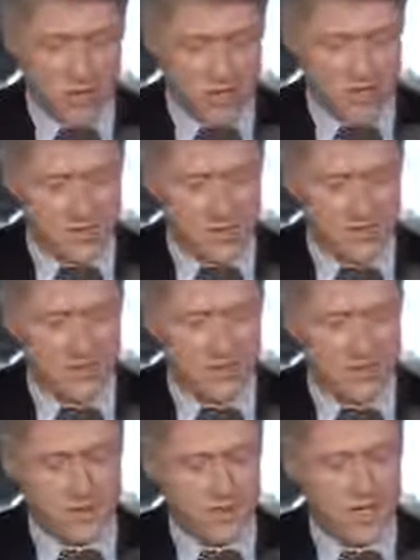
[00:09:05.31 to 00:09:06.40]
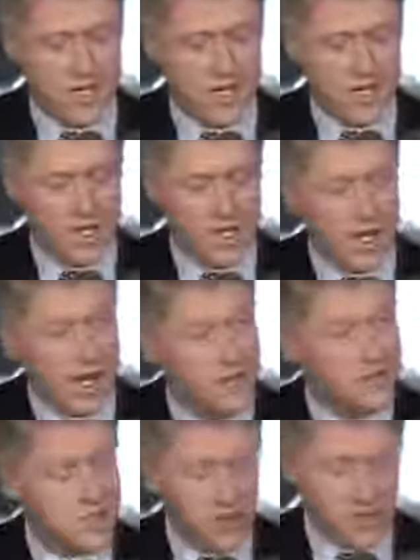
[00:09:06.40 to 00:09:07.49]
and businesses, to
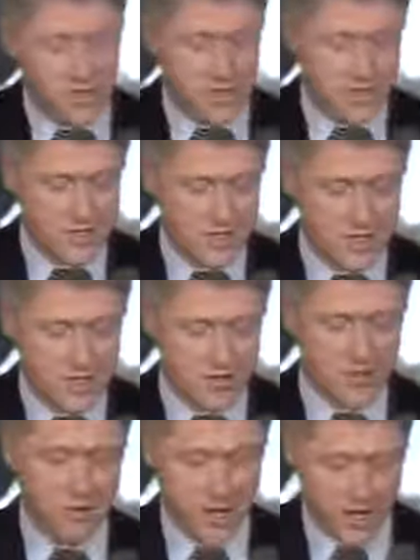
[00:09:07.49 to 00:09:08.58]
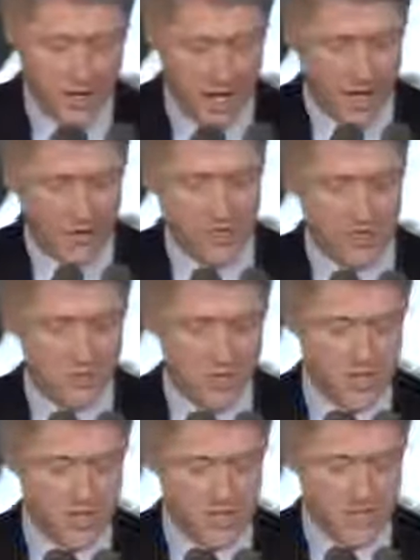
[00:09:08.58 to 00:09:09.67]
house the homeless, to repair the highways and
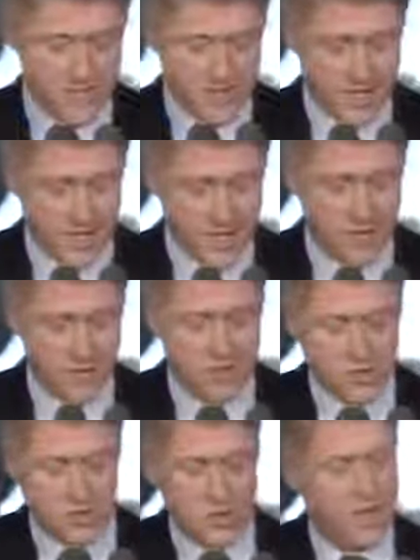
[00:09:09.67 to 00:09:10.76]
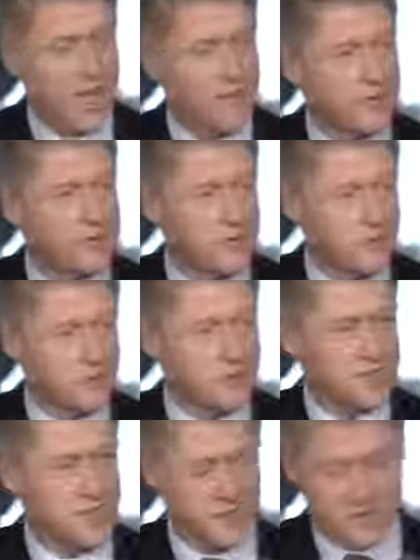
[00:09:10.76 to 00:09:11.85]
bridges, to restore the damaged
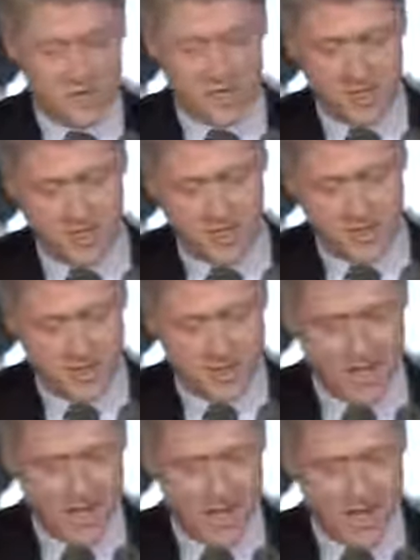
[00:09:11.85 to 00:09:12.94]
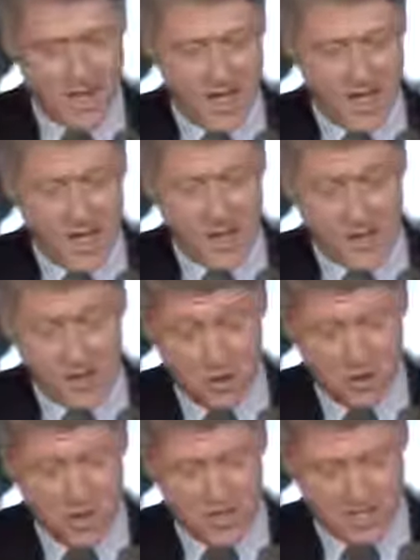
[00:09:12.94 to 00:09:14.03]
schools and other facilities. I, I
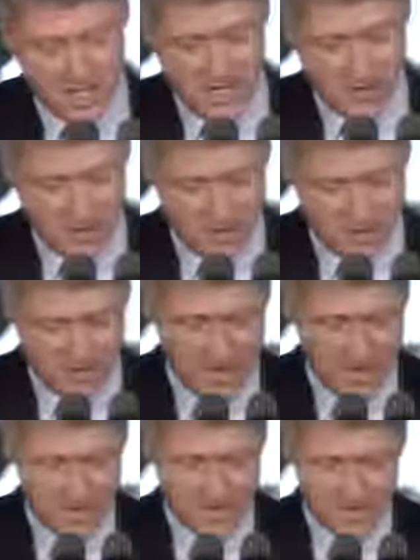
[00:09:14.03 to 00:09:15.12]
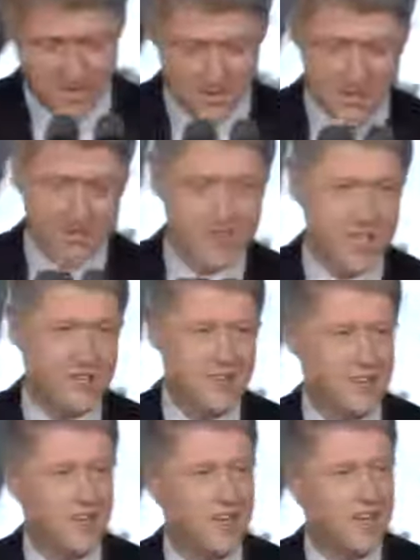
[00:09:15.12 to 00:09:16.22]
do want to say a word of thanks to uh,
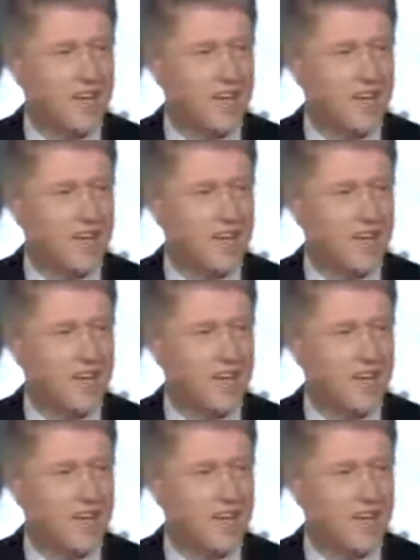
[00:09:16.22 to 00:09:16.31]
Secretary